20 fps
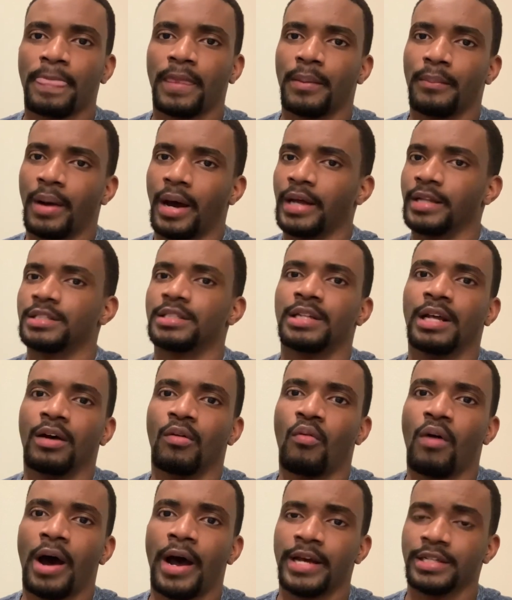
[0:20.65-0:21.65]
mindset
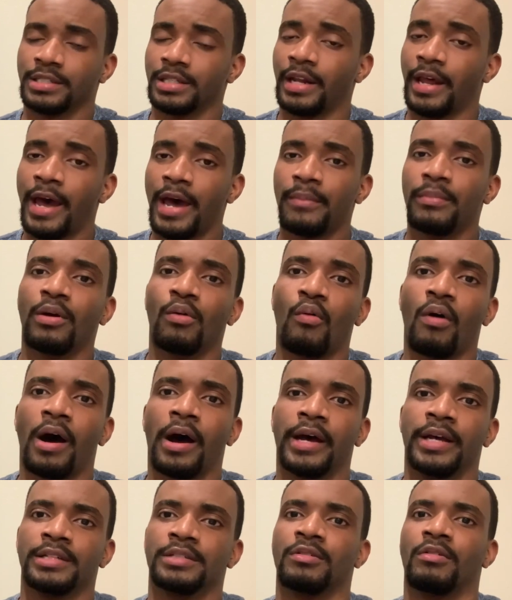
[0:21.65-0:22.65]
wise and habit
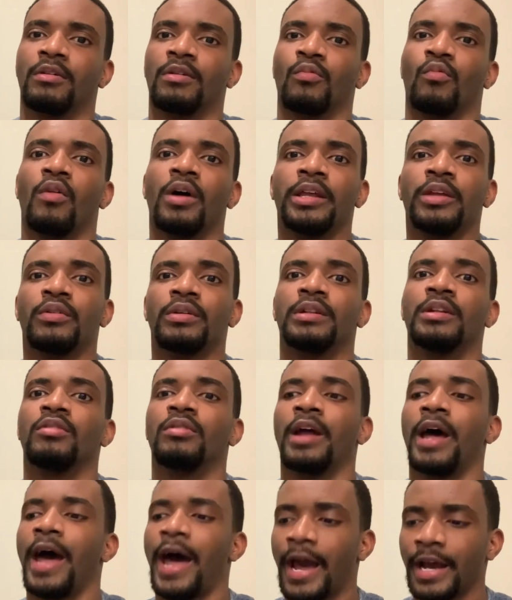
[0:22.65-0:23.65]
wise on what you can do
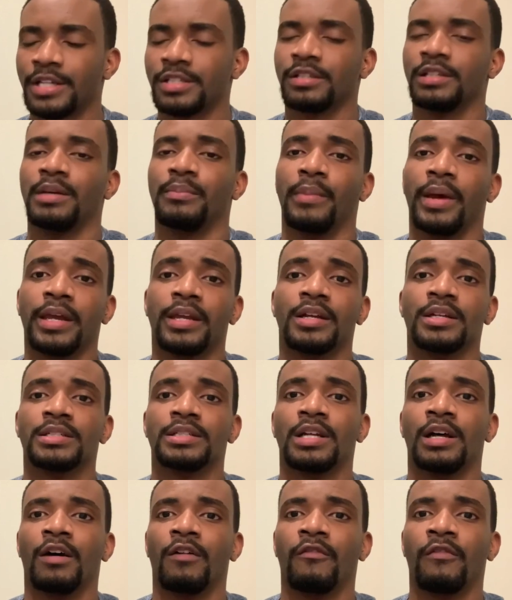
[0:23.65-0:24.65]
to actually make
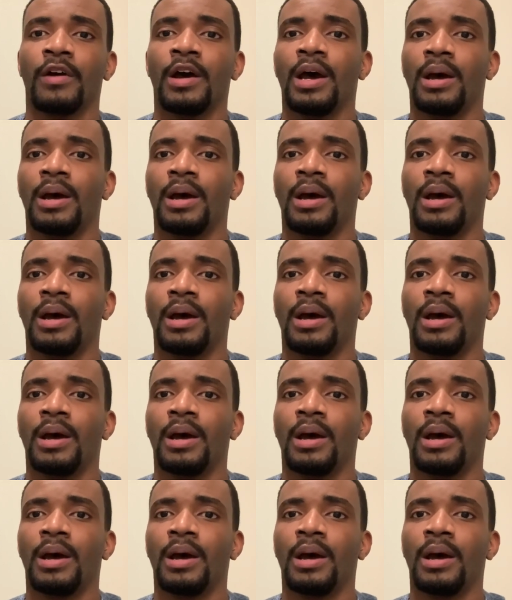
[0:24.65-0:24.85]
yourself